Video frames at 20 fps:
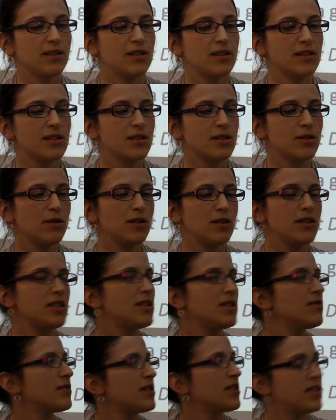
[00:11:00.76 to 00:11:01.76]
that scholars
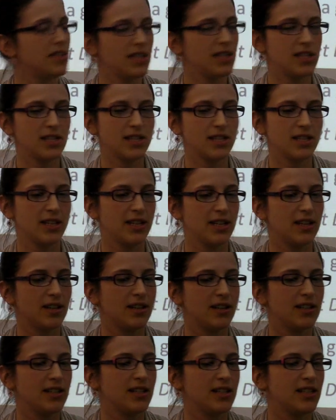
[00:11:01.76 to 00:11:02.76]
have consistently
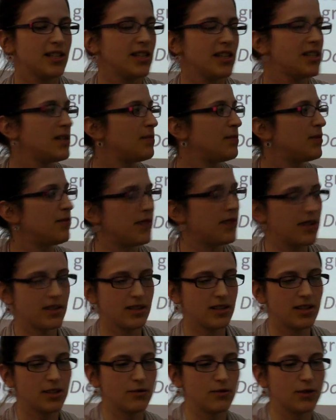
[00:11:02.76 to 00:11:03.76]
erred in assessing
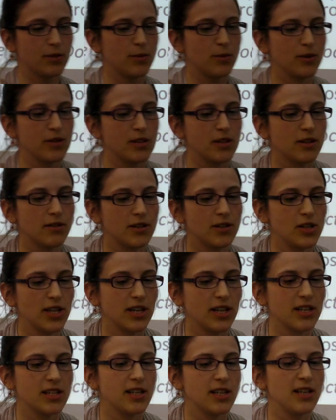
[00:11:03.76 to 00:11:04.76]
Blavatsky's response to
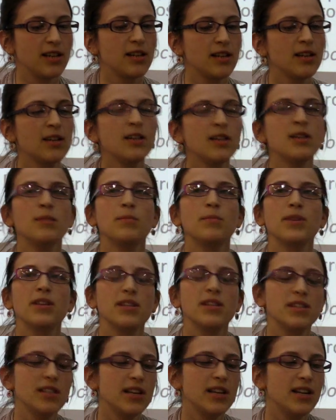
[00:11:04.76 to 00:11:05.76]
Christianity
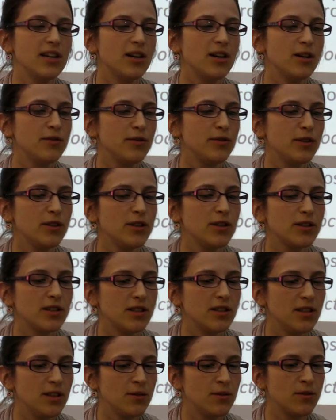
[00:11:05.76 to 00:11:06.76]
because they overlooked the
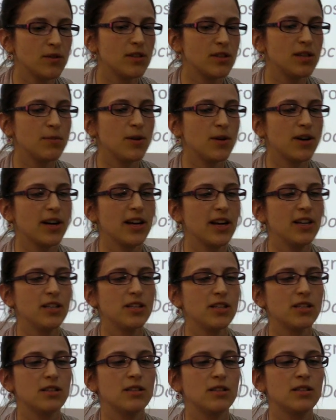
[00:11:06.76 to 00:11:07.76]
nuanced
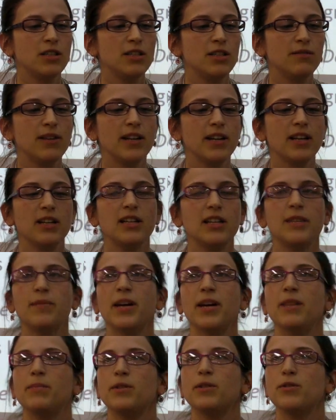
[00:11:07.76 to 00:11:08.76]
demarcation she regularly
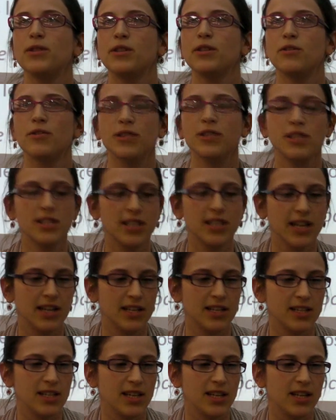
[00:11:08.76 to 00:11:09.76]
made between
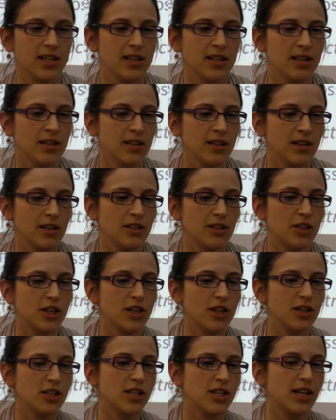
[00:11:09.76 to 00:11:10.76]
Christianity and
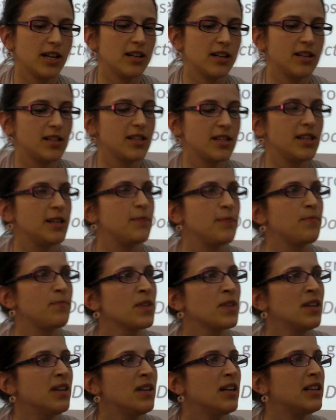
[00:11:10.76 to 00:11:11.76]
churchianity,
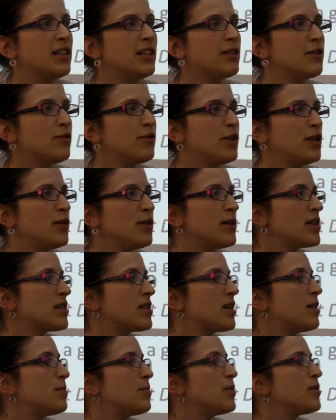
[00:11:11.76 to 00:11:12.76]
and there are a few
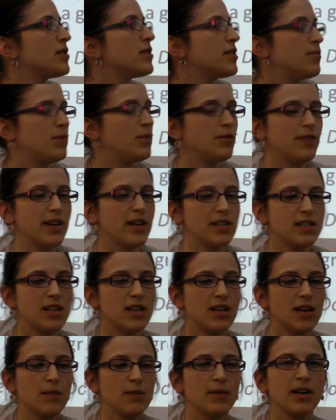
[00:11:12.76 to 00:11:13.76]
examples of Blavatsky
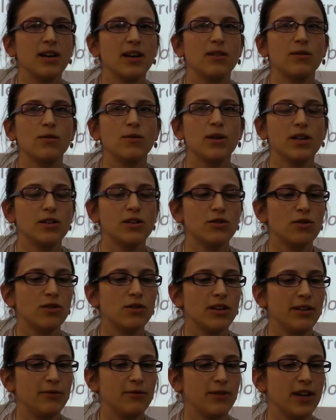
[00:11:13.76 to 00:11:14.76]
coming out quite
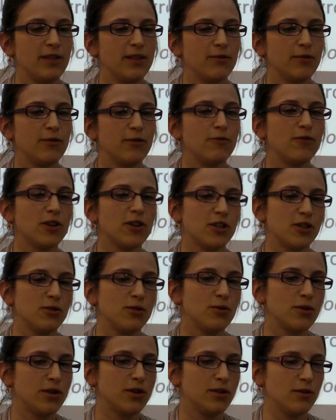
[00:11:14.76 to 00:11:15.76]
strongly in favour of the Russian
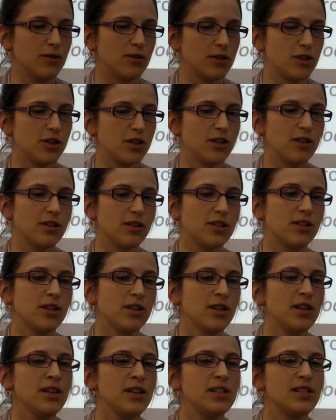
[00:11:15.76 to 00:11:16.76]
Orthodox Church,
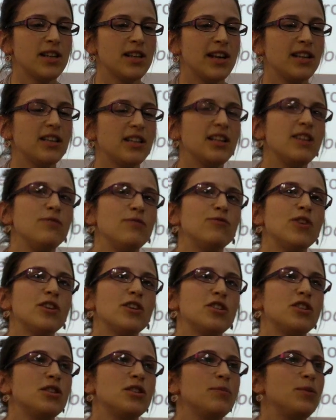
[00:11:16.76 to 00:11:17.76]
saying that in
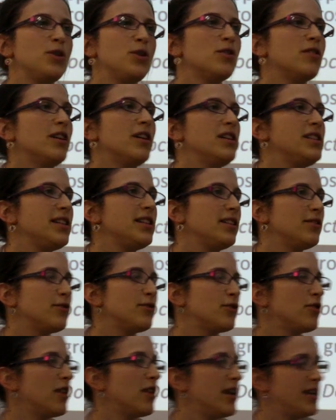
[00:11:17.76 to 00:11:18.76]
Russia the pure ideal of
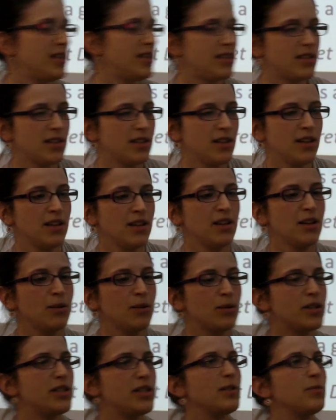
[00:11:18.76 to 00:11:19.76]
Christ
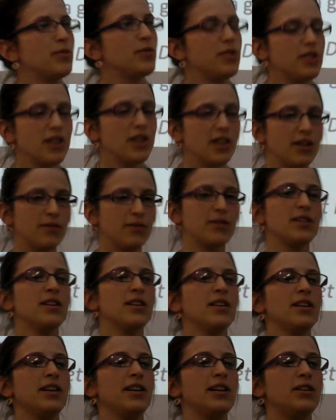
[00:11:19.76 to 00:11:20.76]
was still preserved.
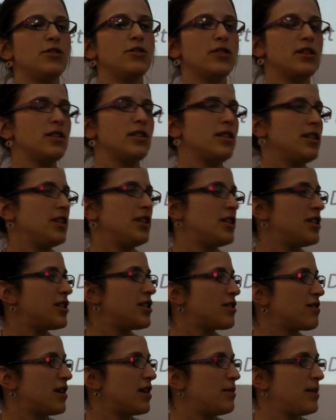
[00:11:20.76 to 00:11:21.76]
Interestingly, she
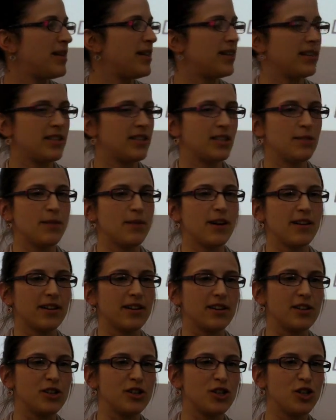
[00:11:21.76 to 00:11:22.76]
described England and
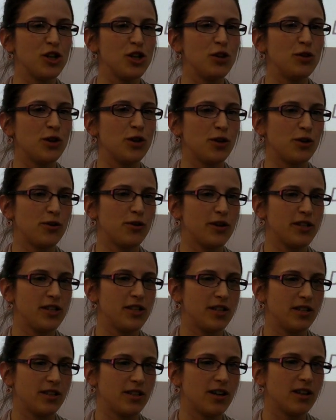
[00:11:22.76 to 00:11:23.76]
America as
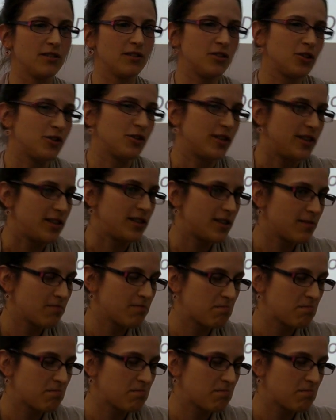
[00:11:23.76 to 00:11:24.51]
pseudo-Christian countries.